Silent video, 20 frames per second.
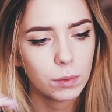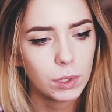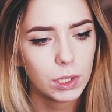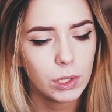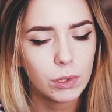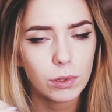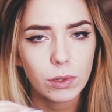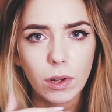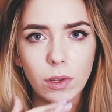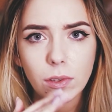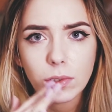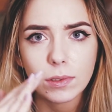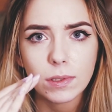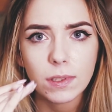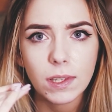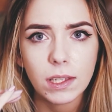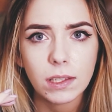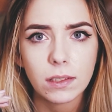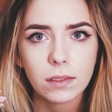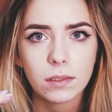what do you call
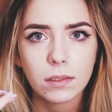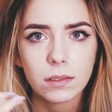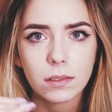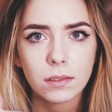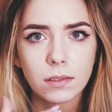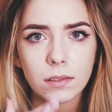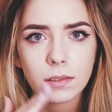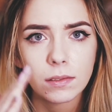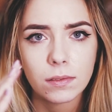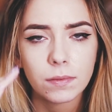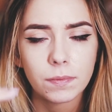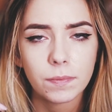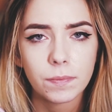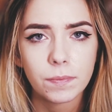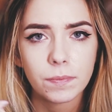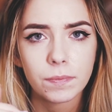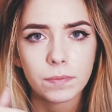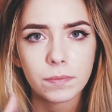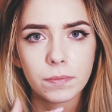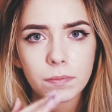those things?
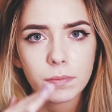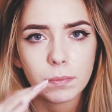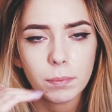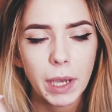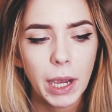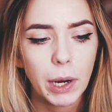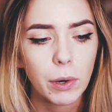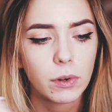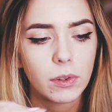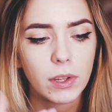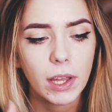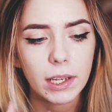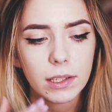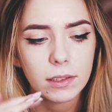Power